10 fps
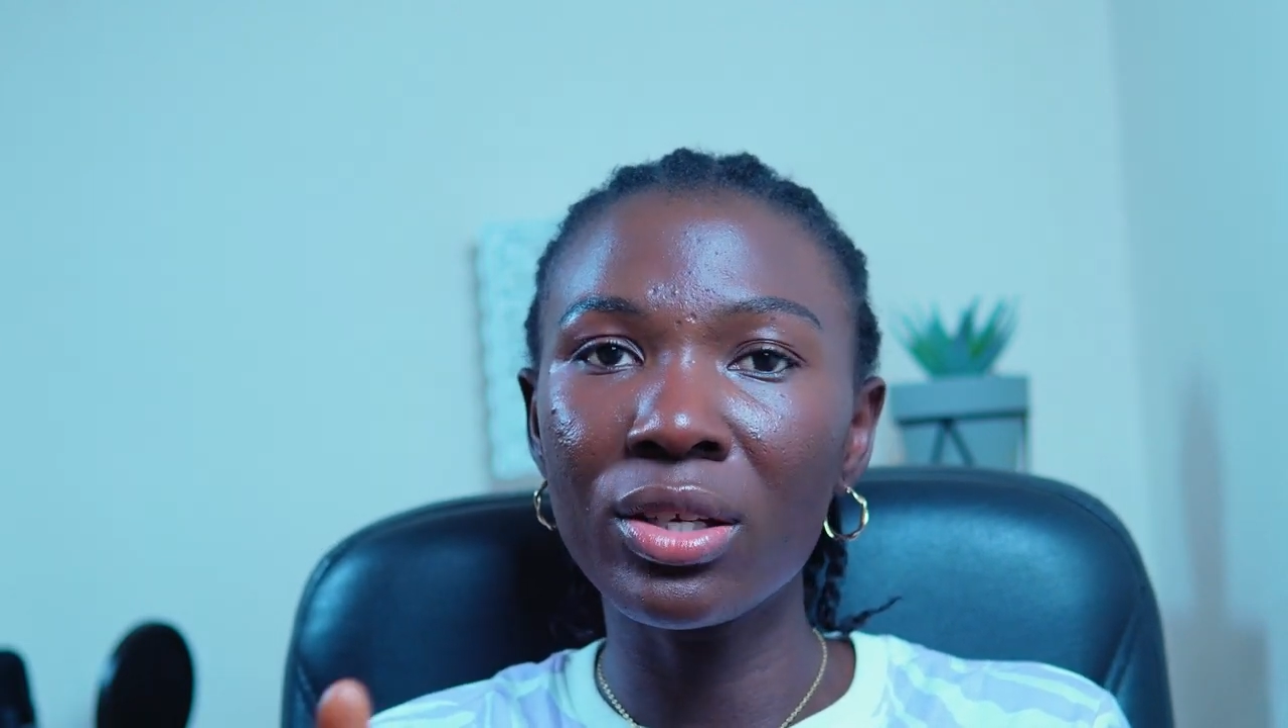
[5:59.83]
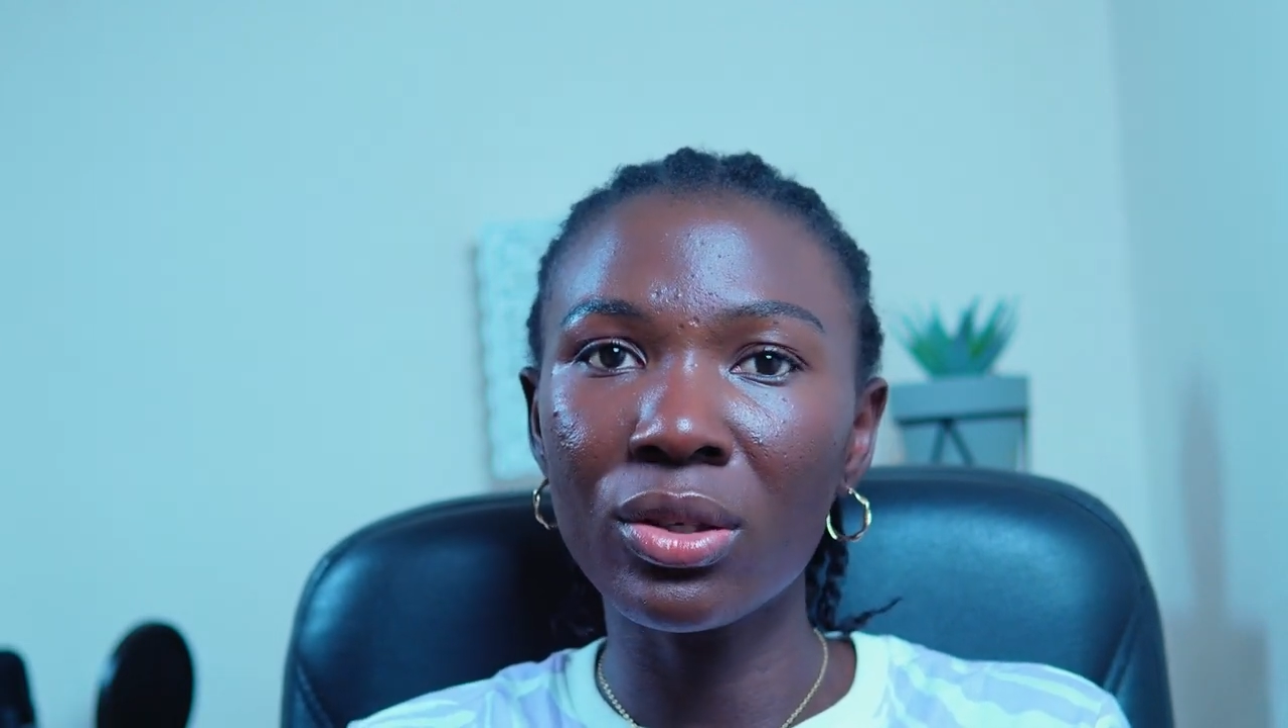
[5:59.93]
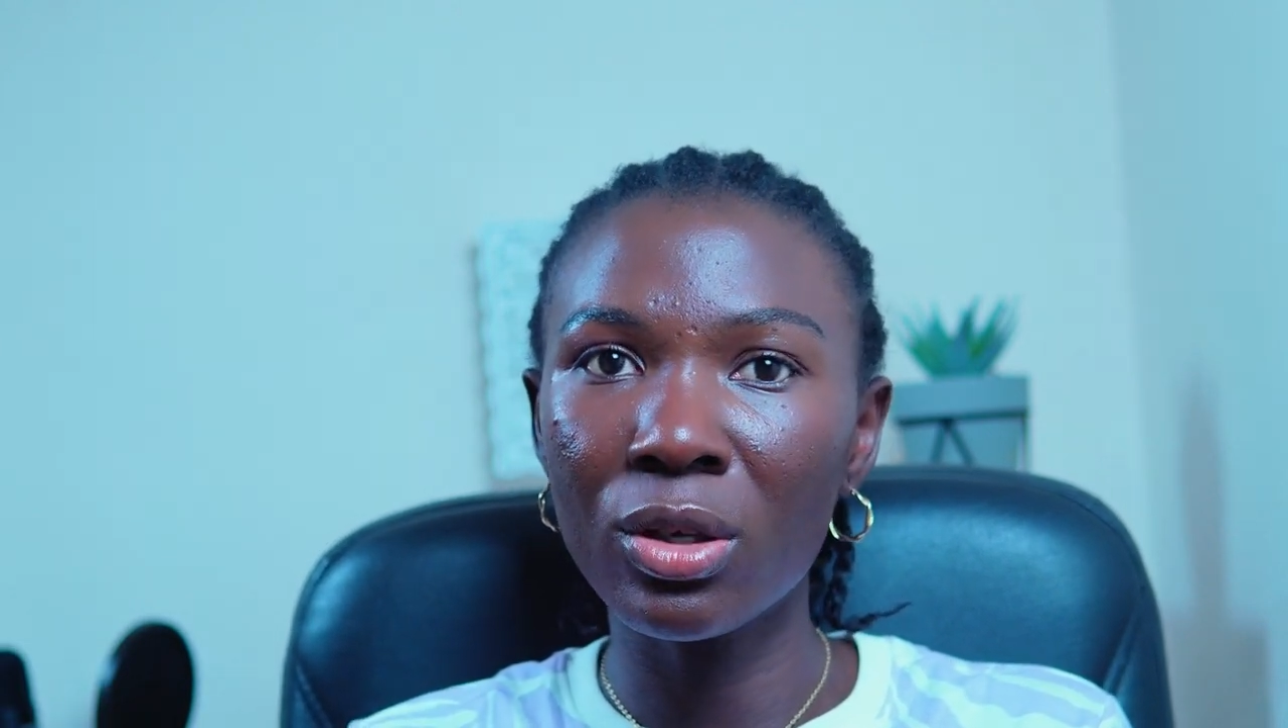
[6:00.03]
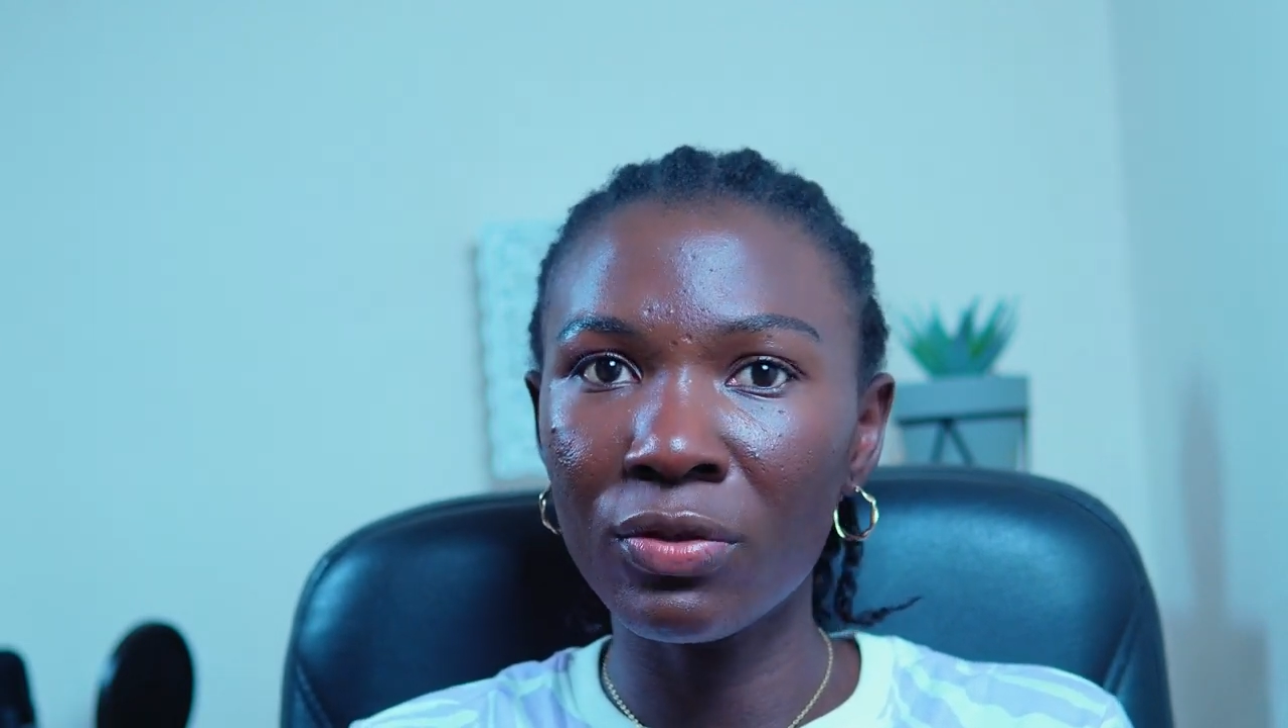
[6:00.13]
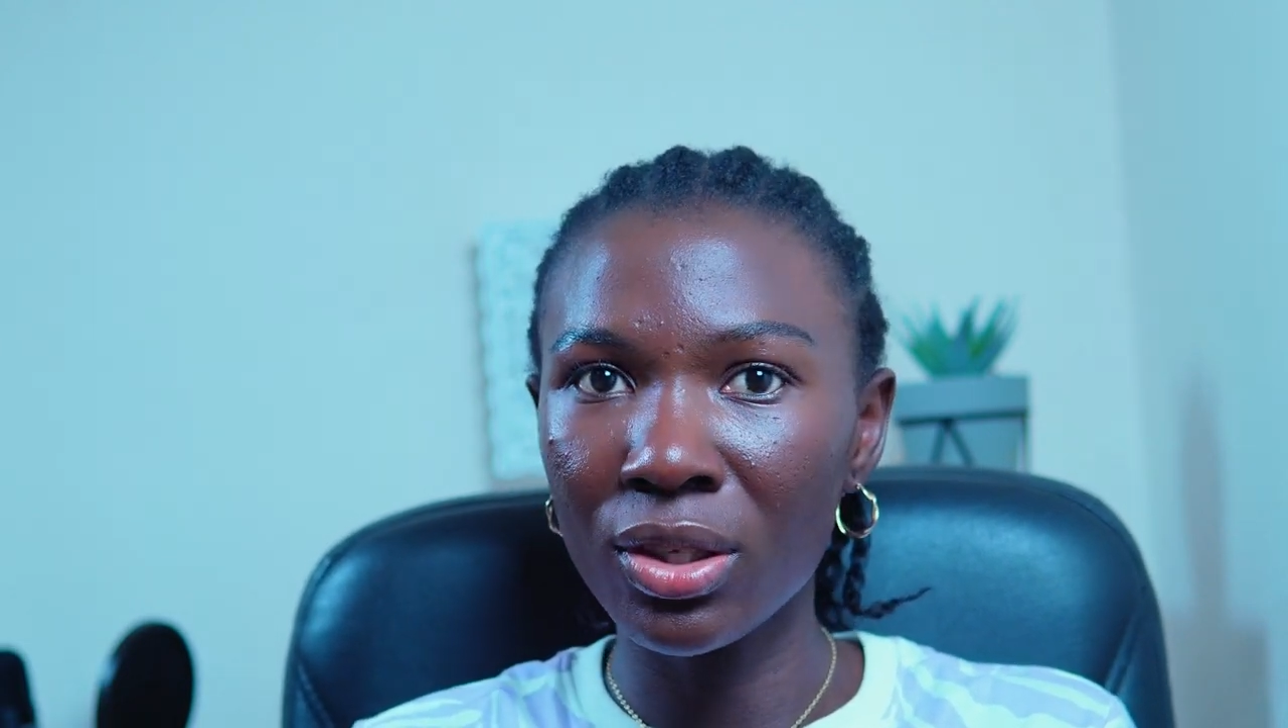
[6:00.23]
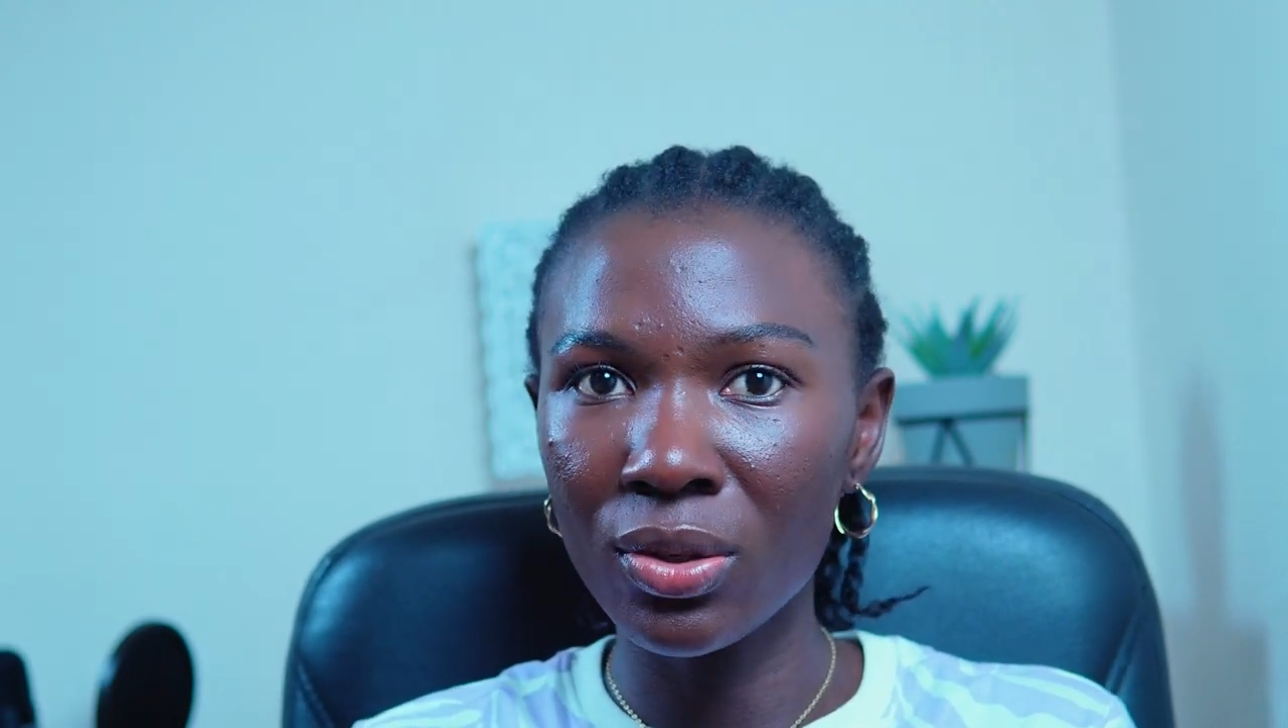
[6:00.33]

discover